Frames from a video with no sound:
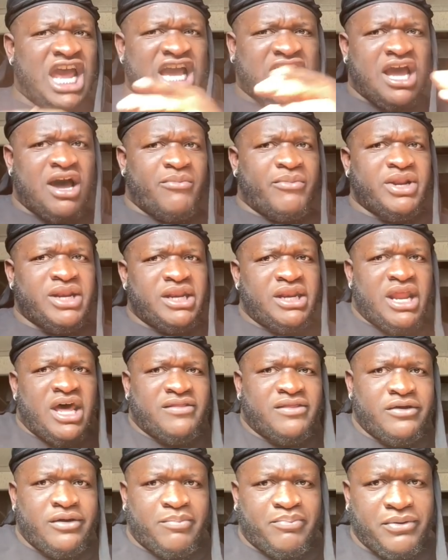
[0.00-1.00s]
I come with
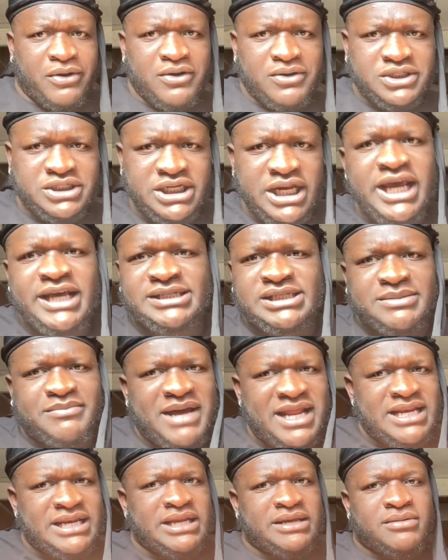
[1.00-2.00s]
another approach? Nancy,
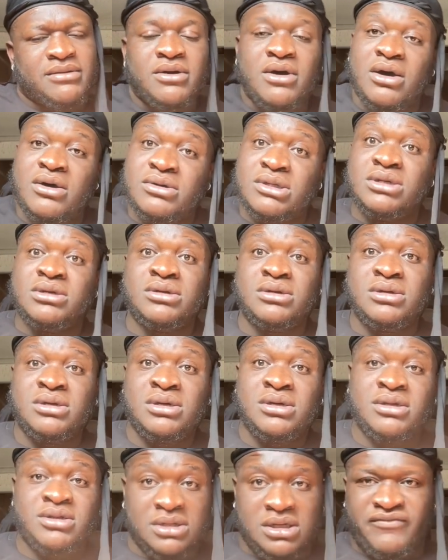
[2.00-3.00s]

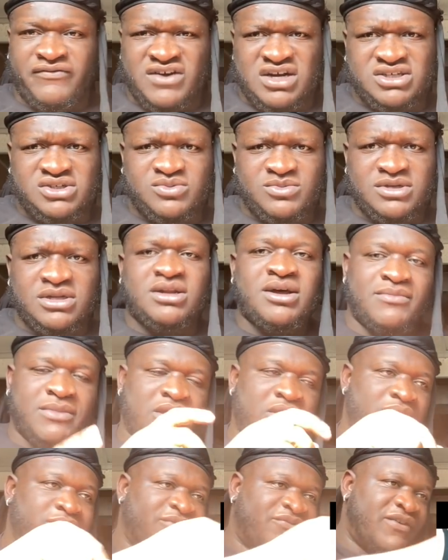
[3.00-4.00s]
the first one. I'm going to
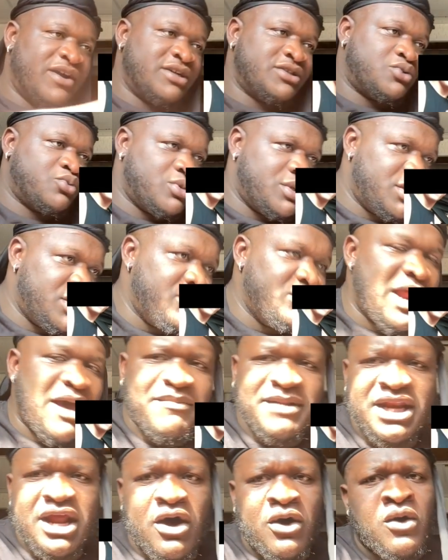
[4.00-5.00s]
go with the first one. You let
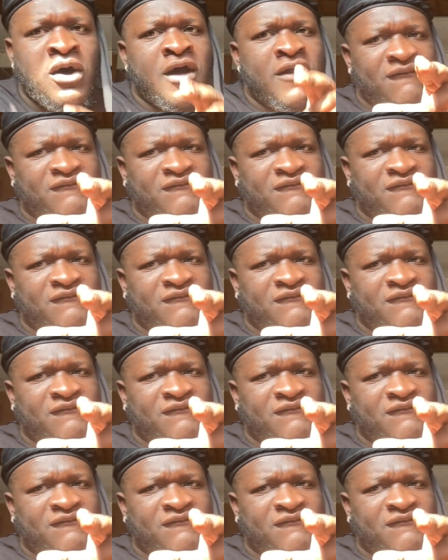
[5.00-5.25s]
me know.